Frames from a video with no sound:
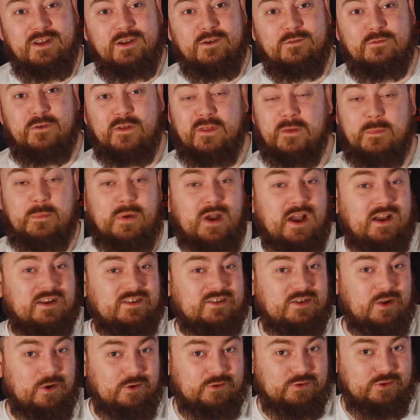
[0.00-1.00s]
for the
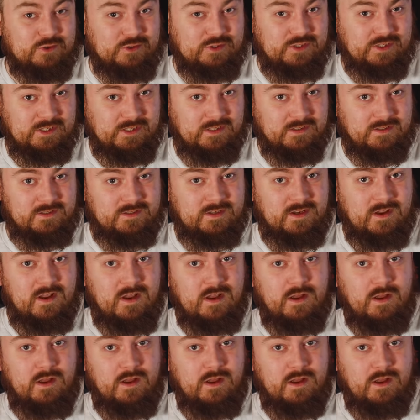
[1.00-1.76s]
past hundred years.